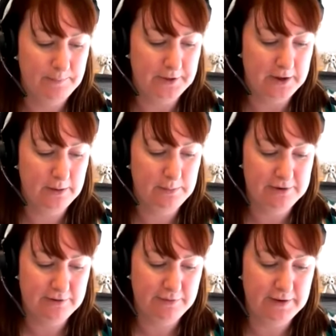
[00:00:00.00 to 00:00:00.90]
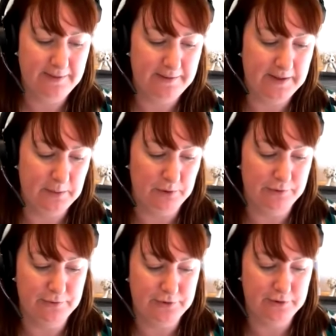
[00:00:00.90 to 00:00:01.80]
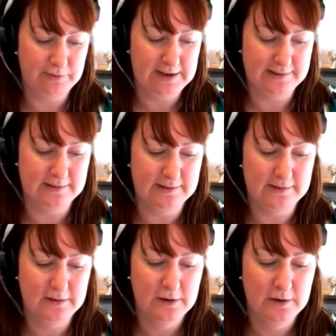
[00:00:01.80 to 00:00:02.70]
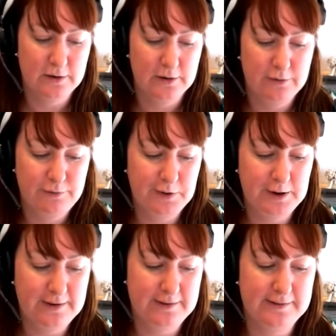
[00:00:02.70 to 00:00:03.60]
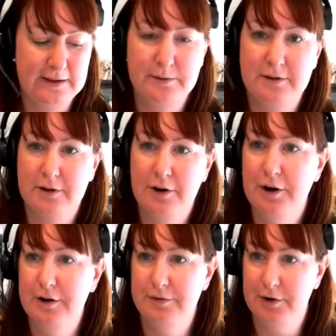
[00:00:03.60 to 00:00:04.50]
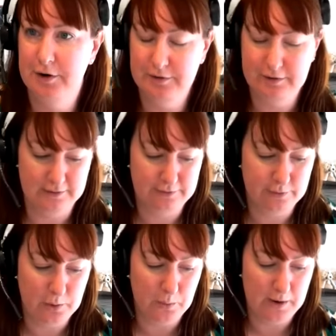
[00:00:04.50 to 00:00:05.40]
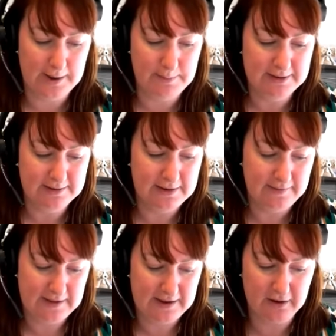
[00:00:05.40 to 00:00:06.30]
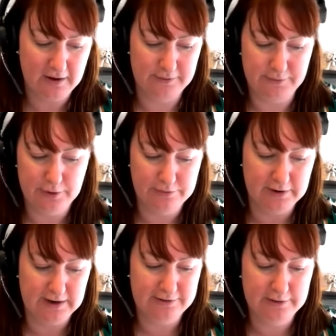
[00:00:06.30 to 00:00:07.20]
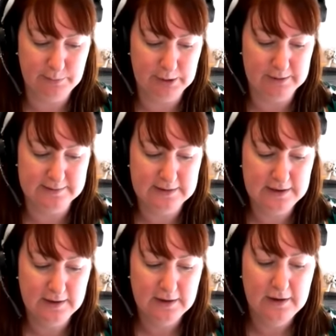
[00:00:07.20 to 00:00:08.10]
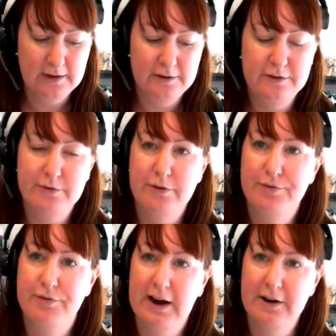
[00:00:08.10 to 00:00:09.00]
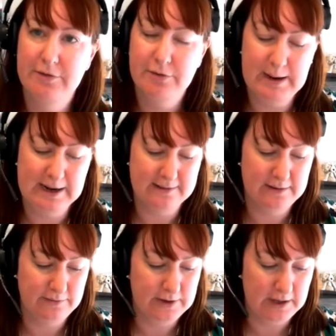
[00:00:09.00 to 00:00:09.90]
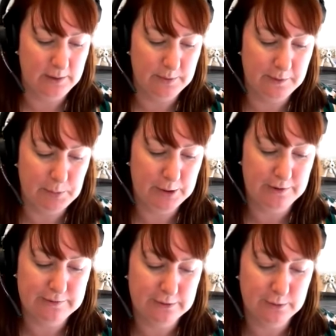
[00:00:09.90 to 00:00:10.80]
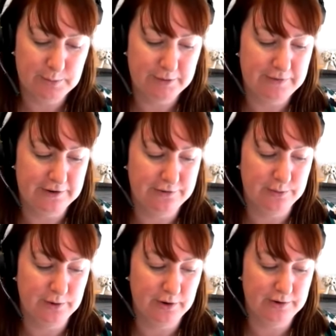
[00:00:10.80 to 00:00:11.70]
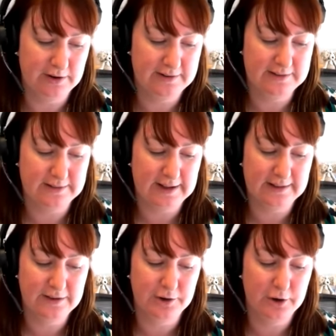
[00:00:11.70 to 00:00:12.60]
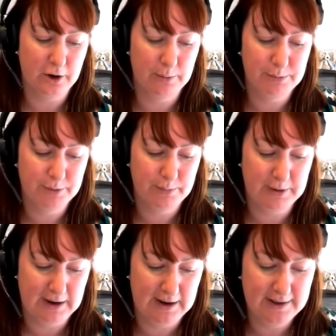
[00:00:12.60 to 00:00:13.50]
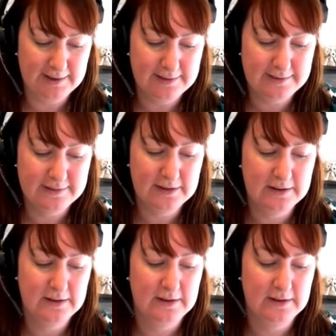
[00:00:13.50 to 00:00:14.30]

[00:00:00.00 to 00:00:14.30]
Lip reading: The commission found that there was, for two reasons. First, there was a code of conduct requirement in their kind of overarching policy to refrain from activity where the personal or professional conduct is likely to compromise